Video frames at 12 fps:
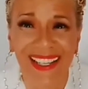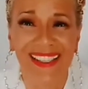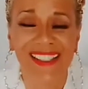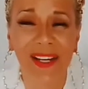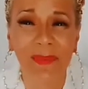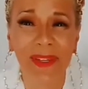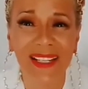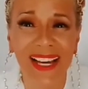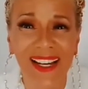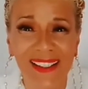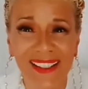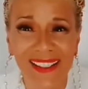someone
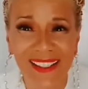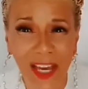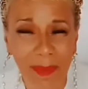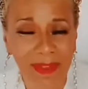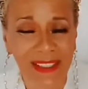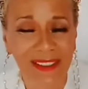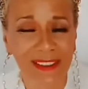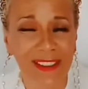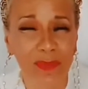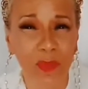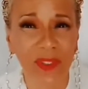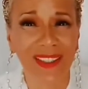else is coming
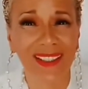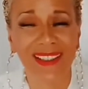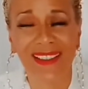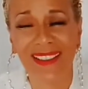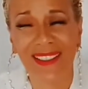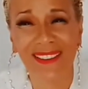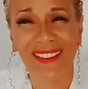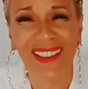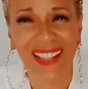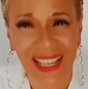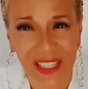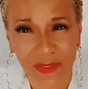on with a little
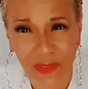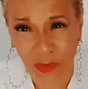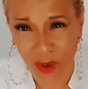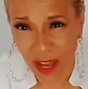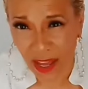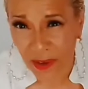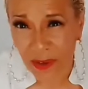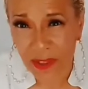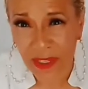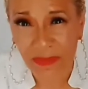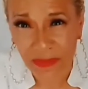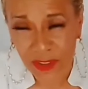less virado,
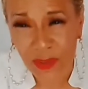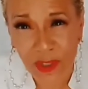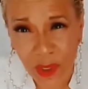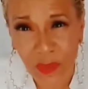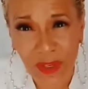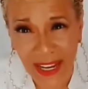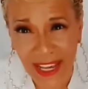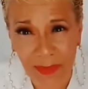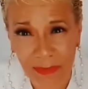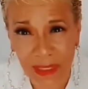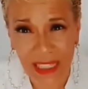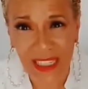if you know what I
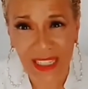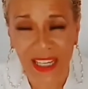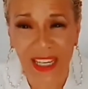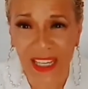mean.